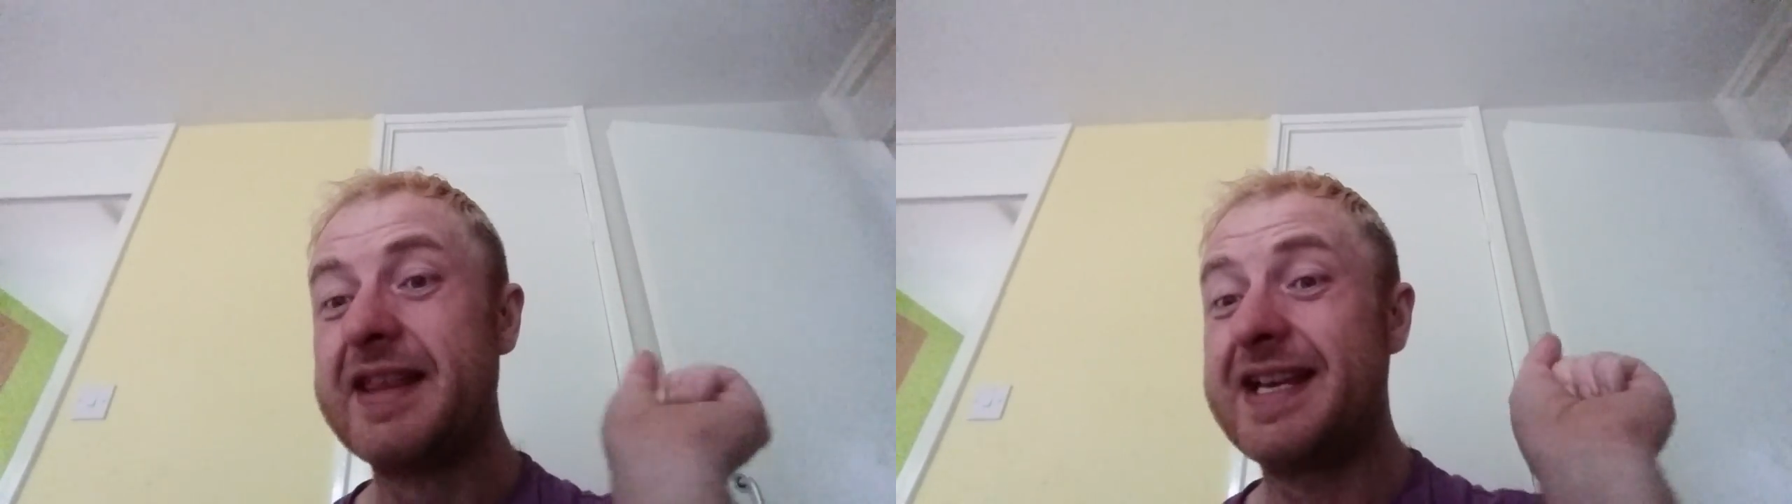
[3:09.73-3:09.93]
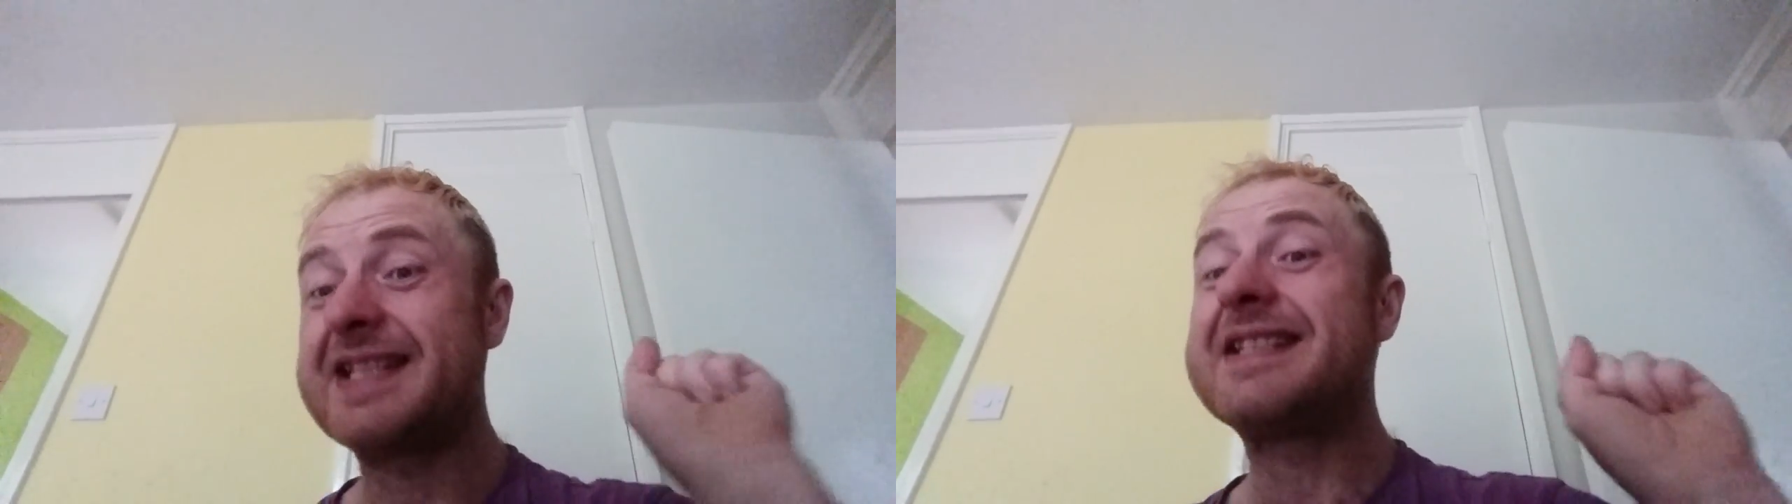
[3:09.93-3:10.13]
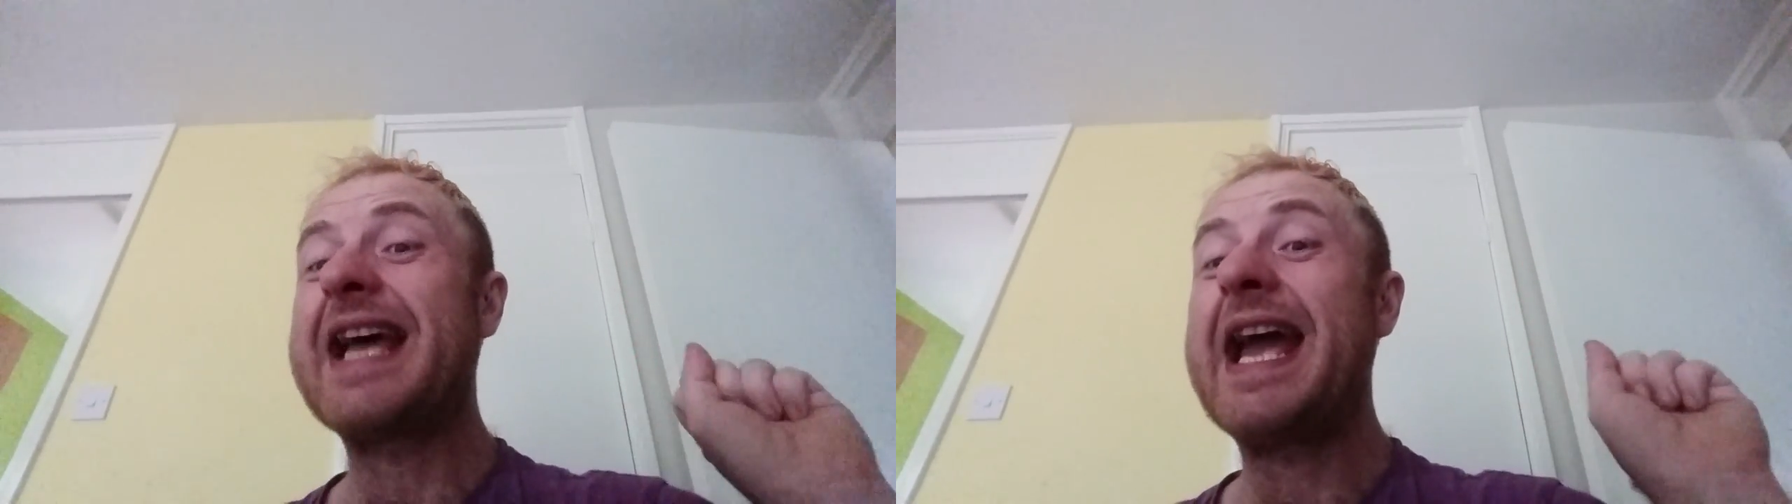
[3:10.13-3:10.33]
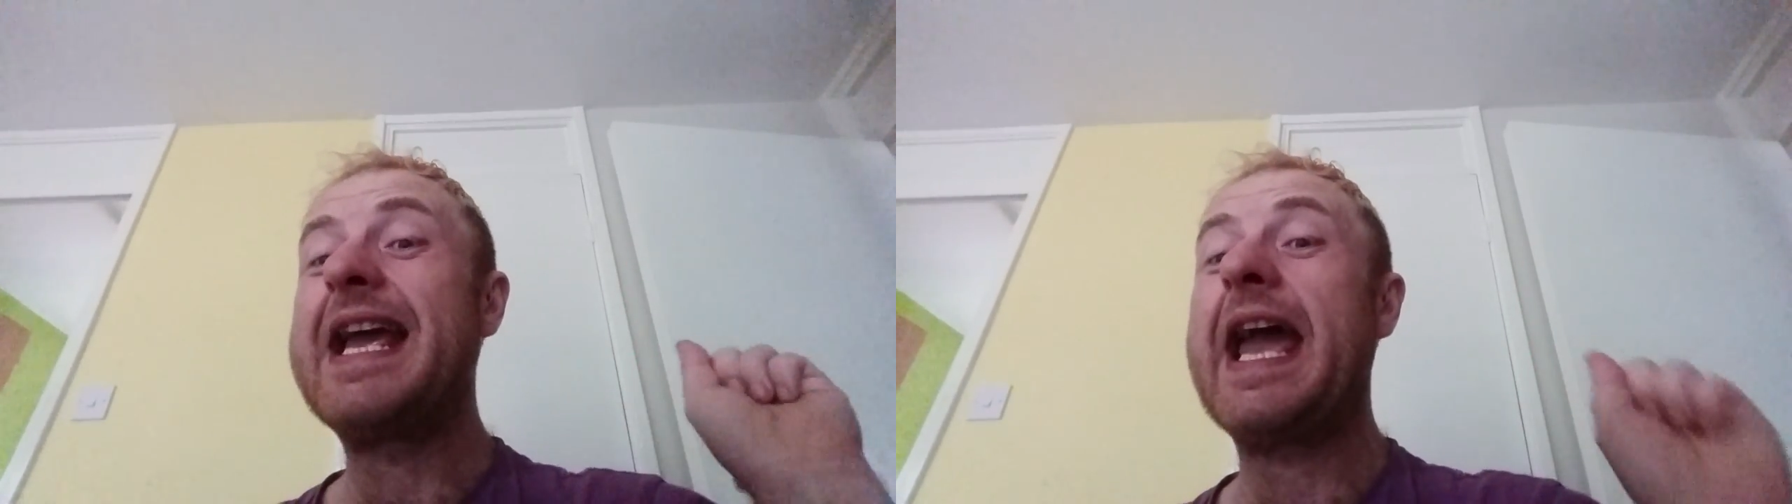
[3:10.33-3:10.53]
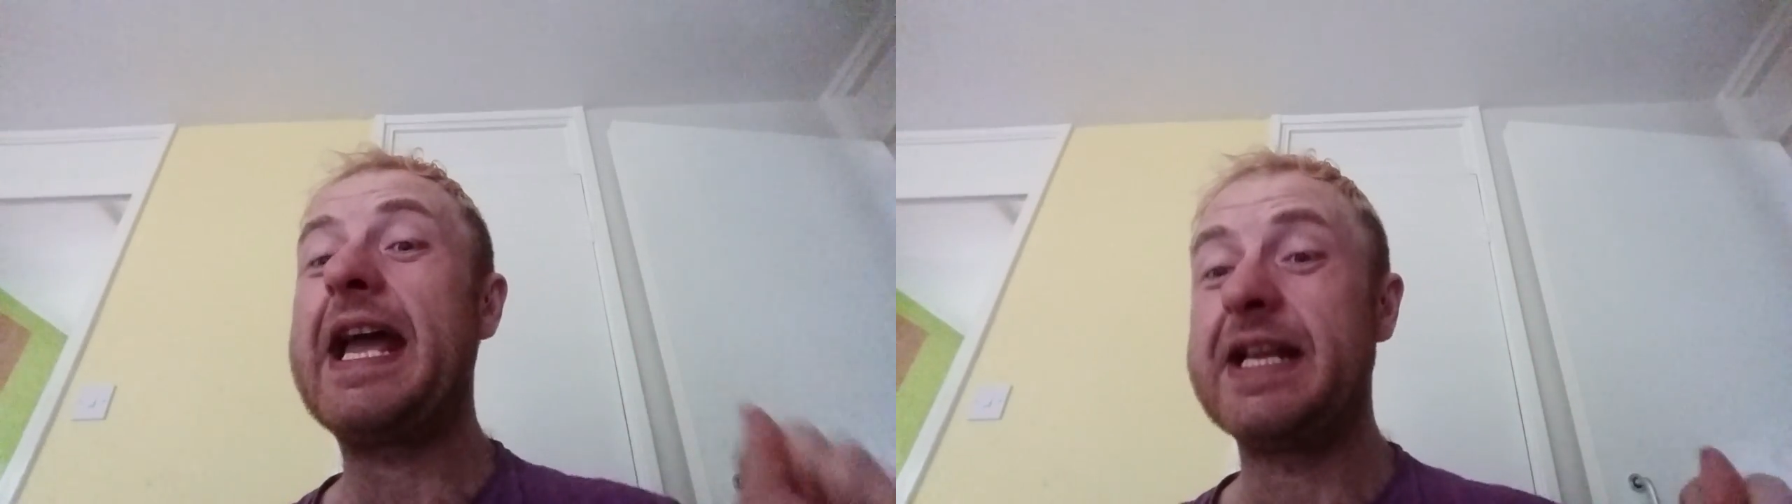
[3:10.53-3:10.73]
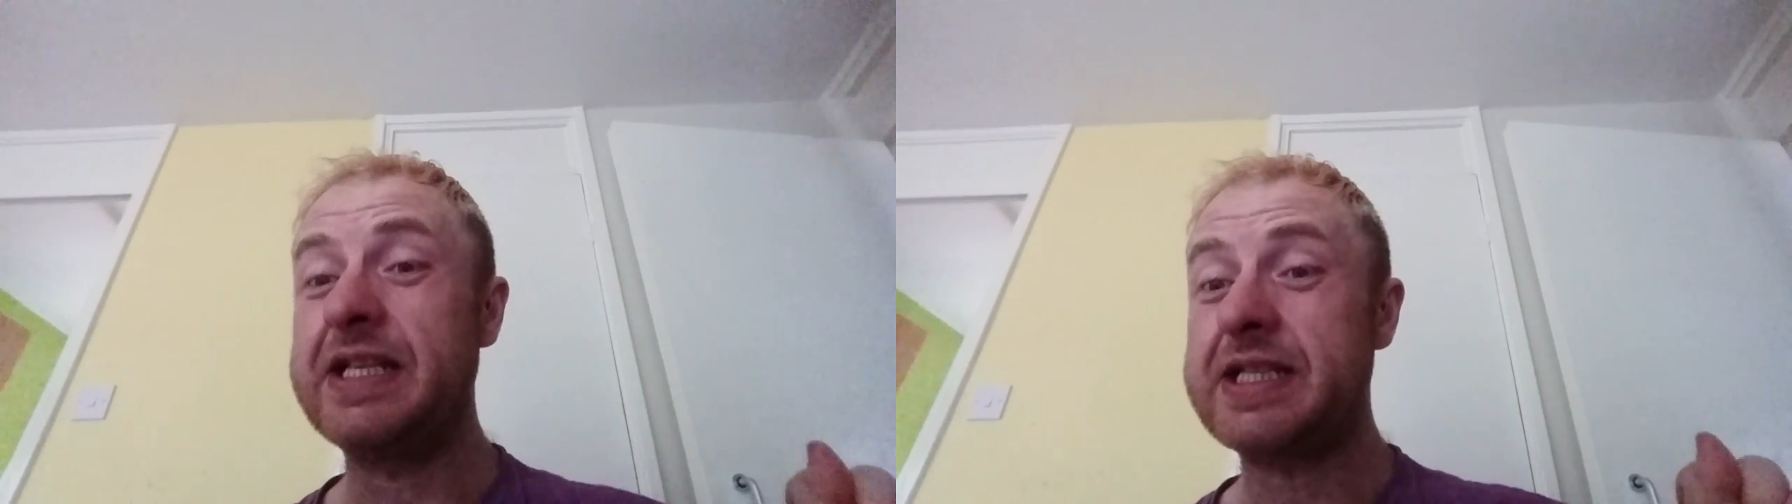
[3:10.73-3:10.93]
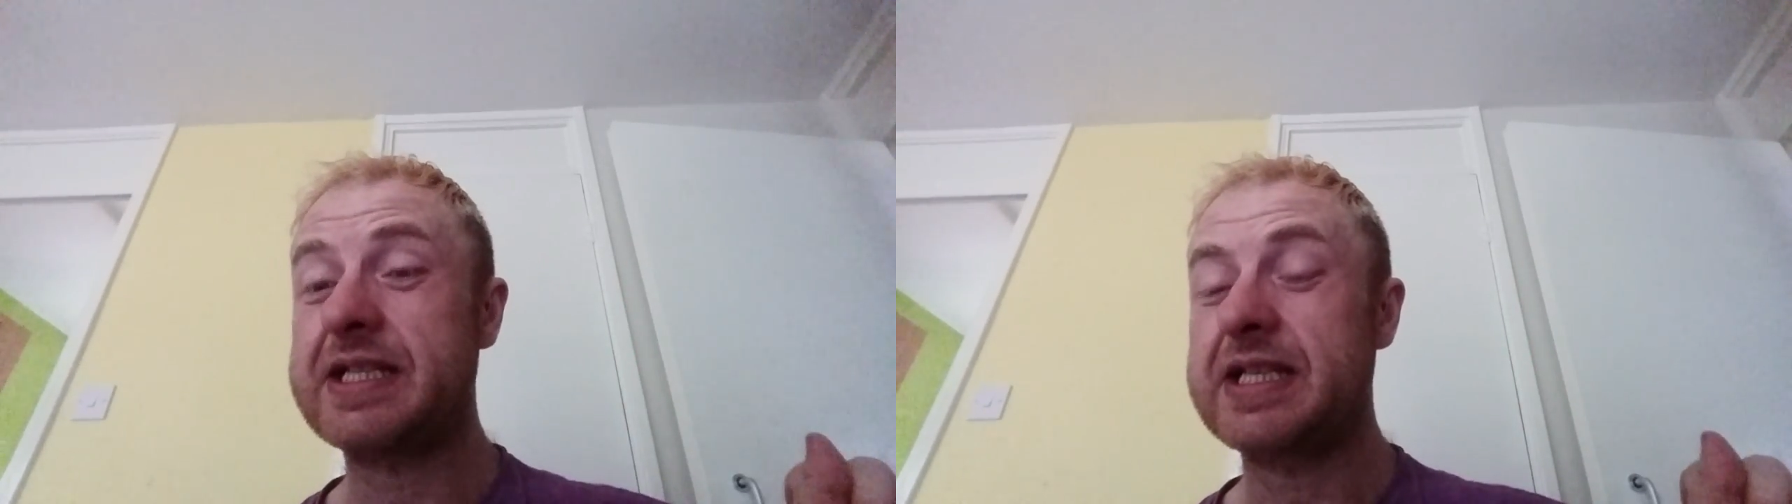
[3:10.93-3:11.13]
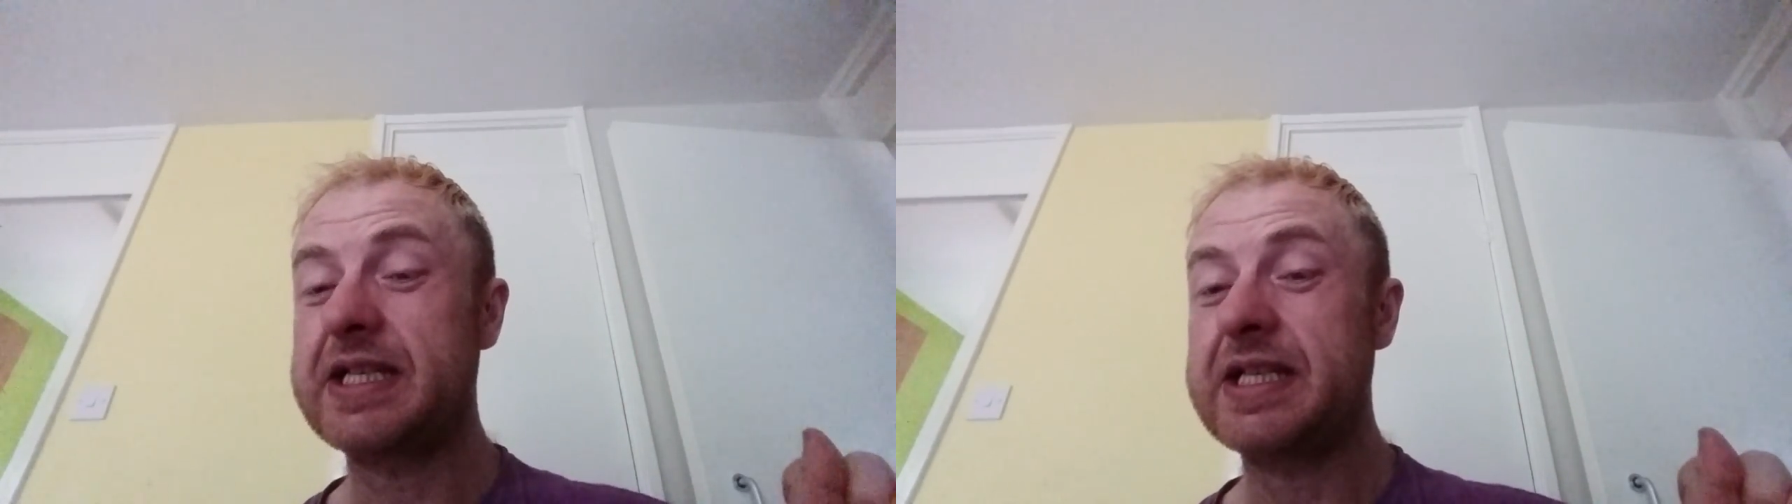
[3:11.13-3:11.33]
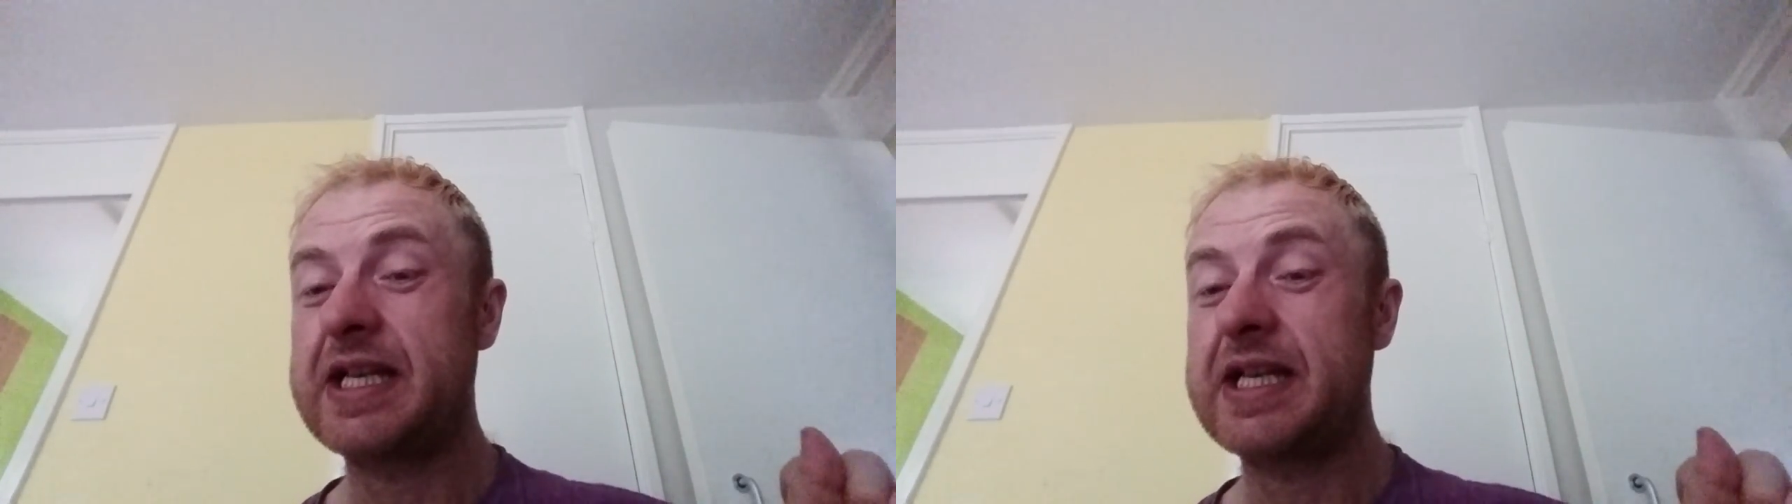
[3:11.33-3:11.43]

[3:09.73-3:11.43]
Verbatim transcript: This is a hint,